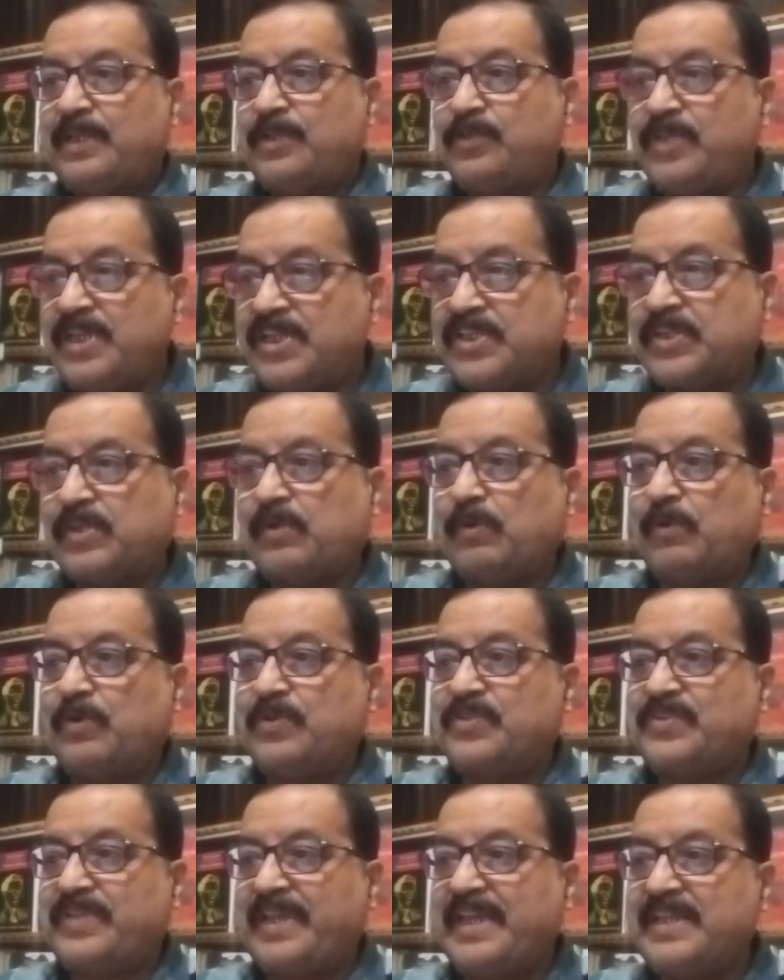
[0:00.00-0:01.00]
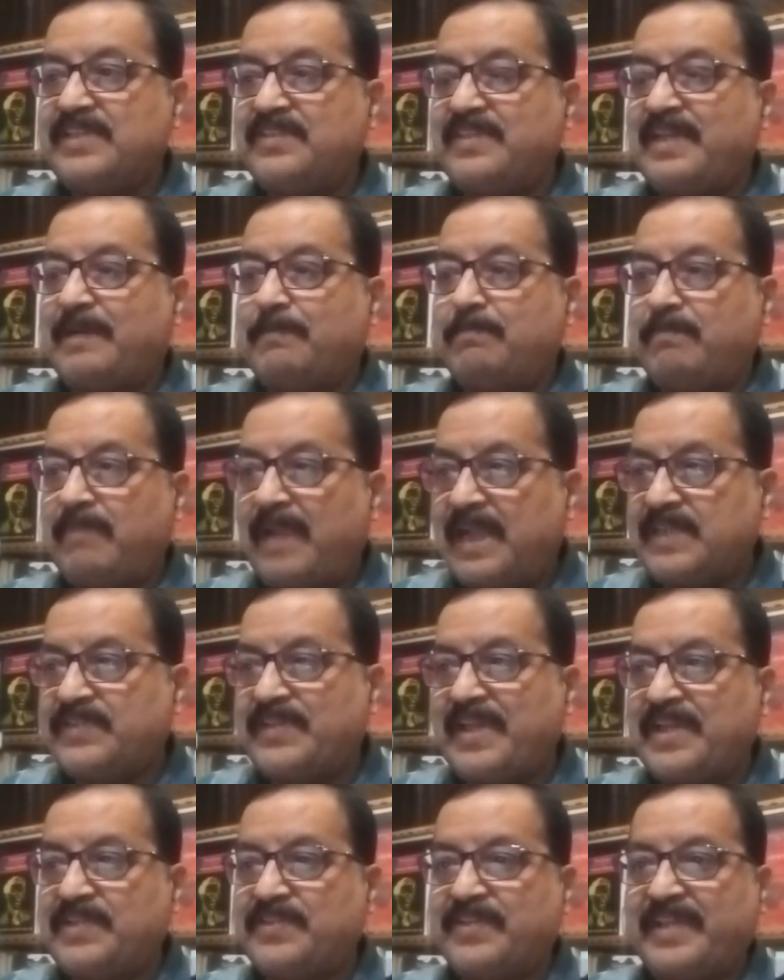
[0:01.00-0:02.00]
Discourse is the
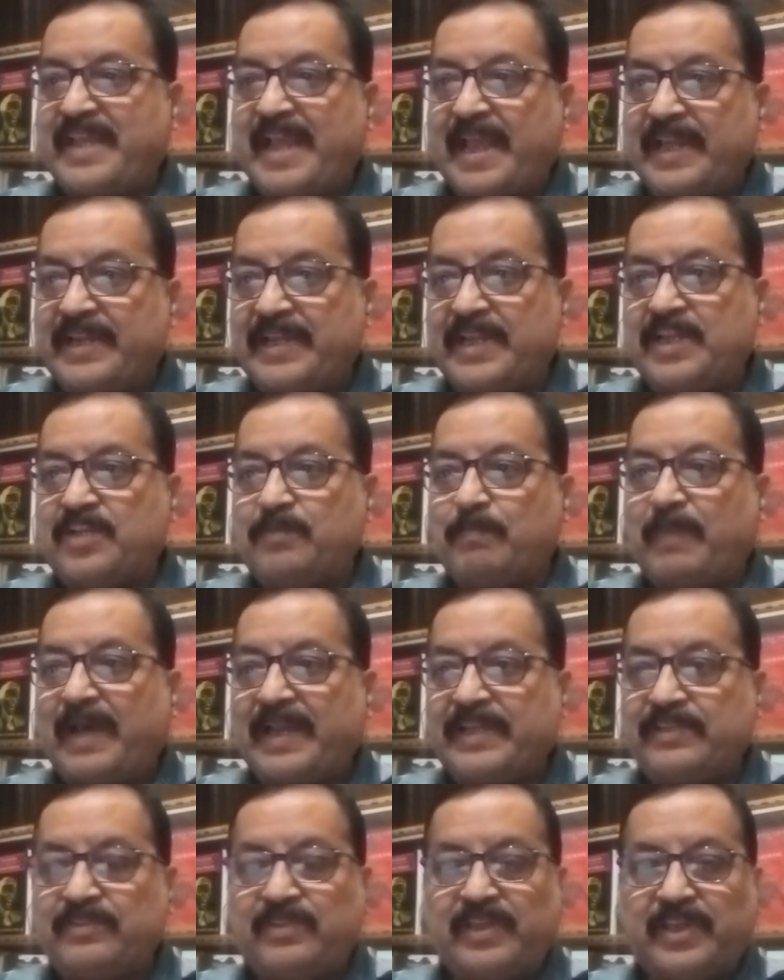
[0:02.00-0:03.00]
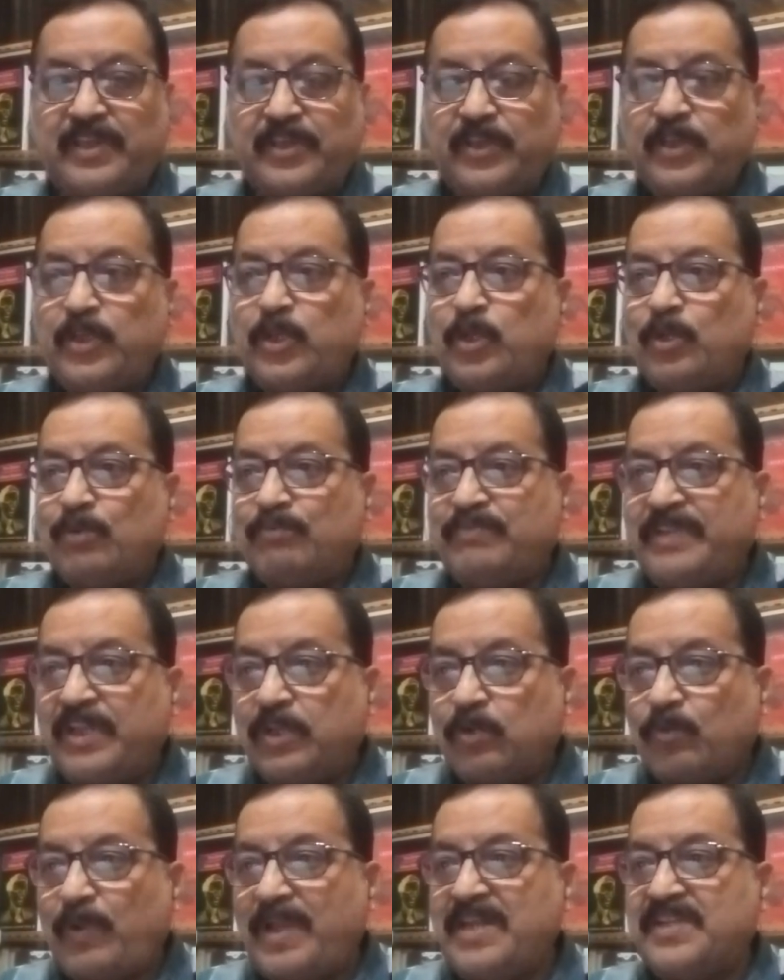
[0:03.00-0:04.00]
message carried by the
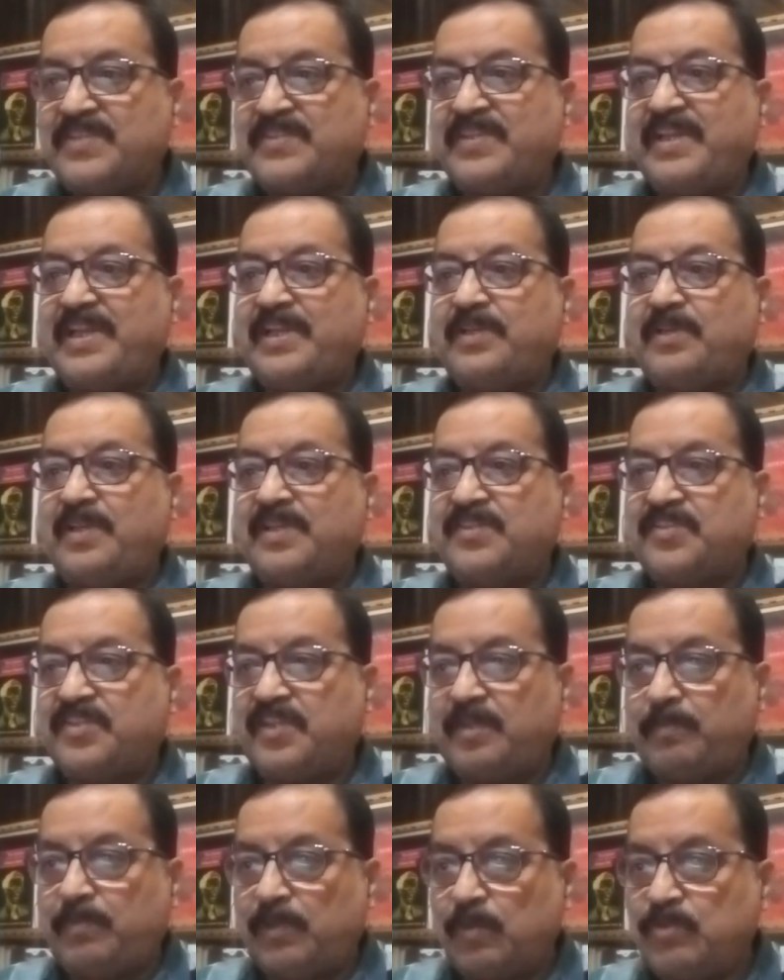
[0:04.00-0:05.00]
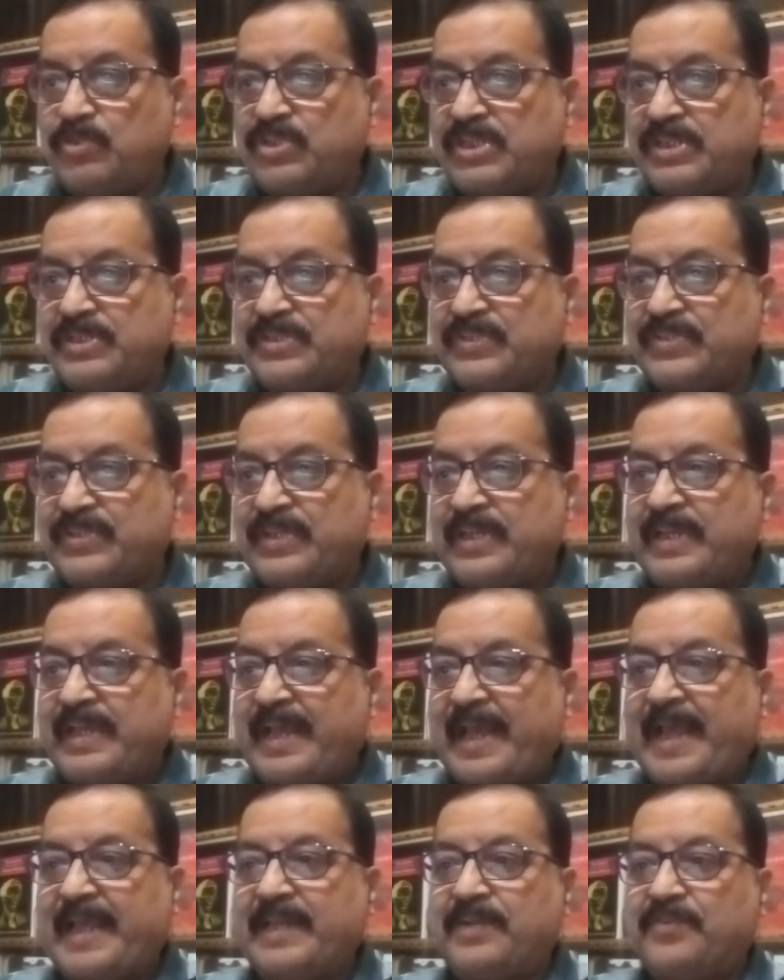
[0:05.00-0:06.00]
frequency distributions
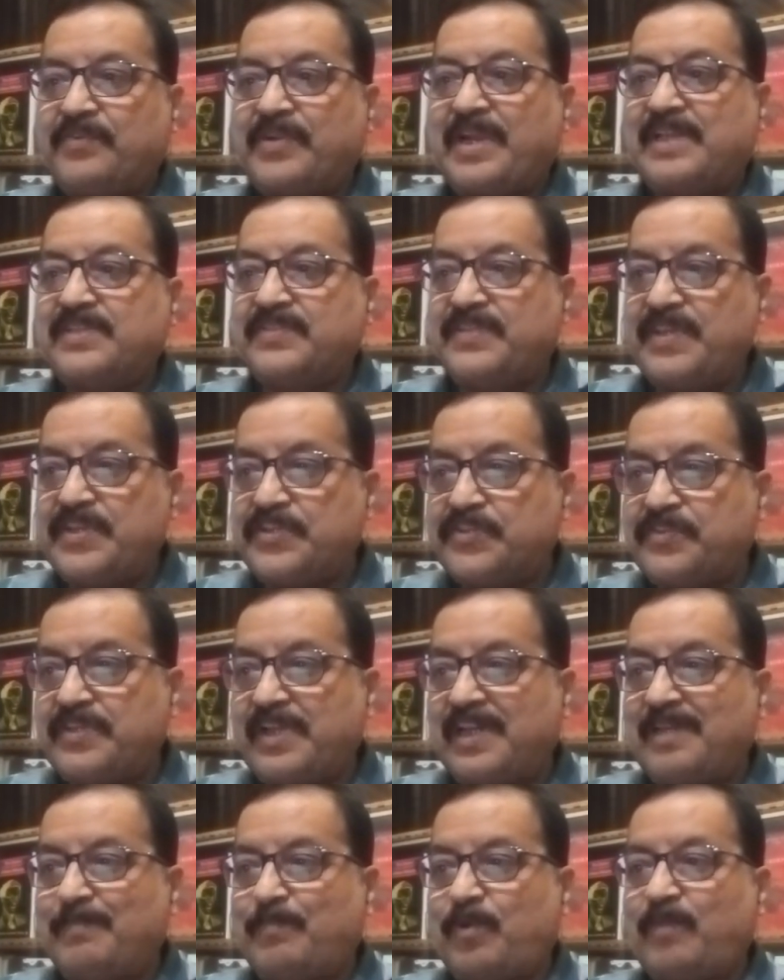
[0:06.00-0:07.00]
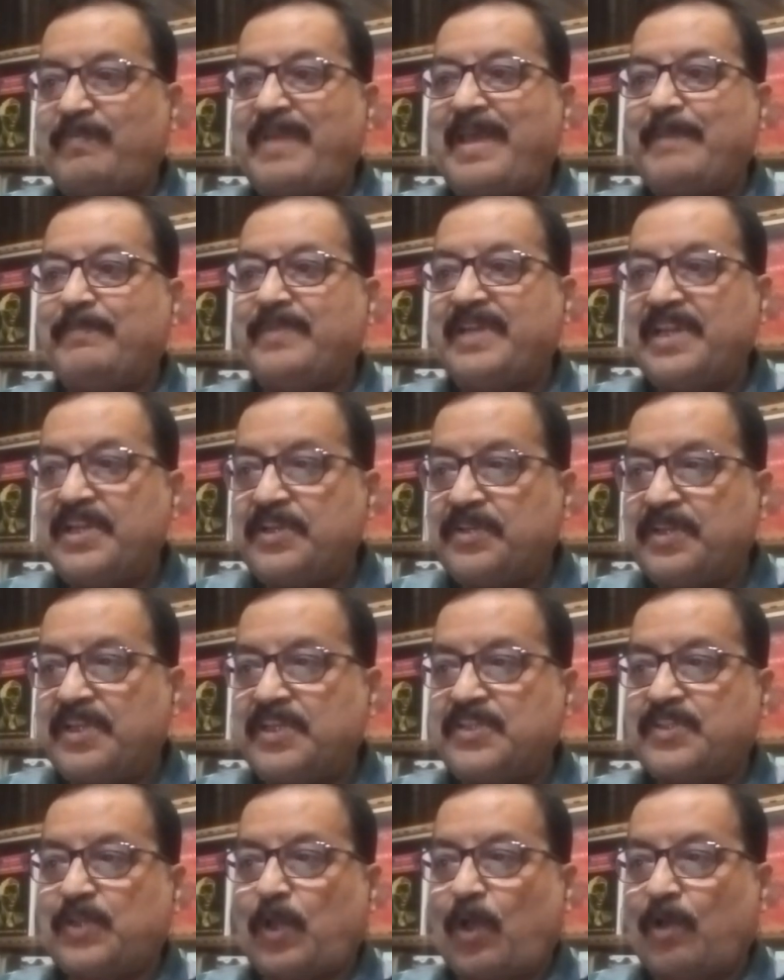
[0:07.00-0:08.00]
and transitional
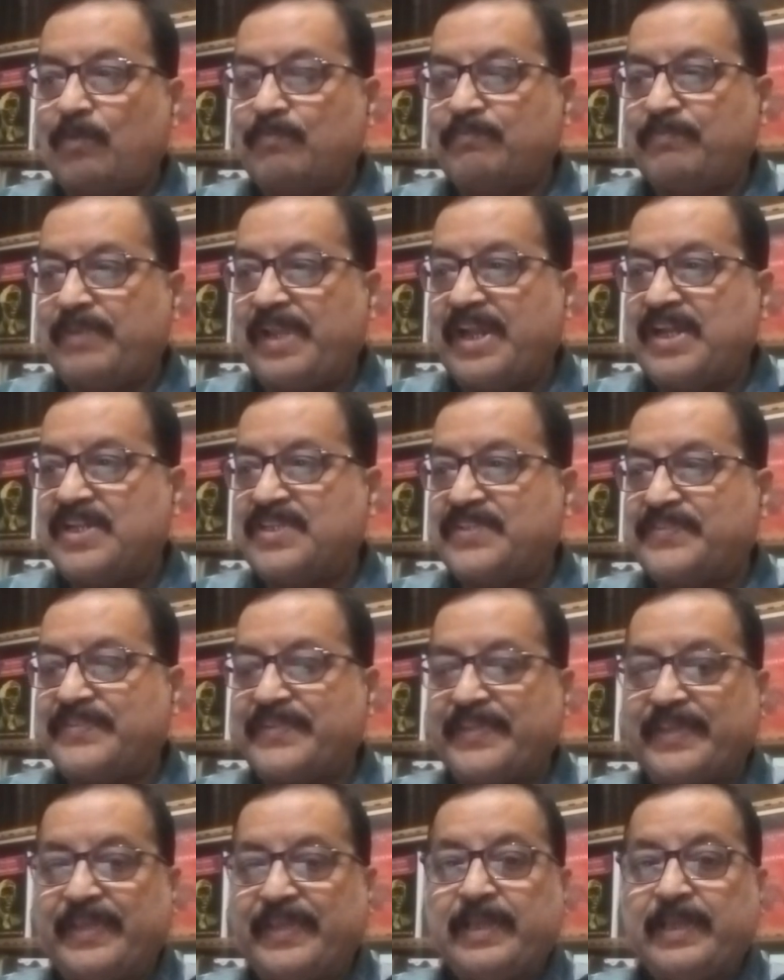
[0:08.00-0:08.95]
probabilities of its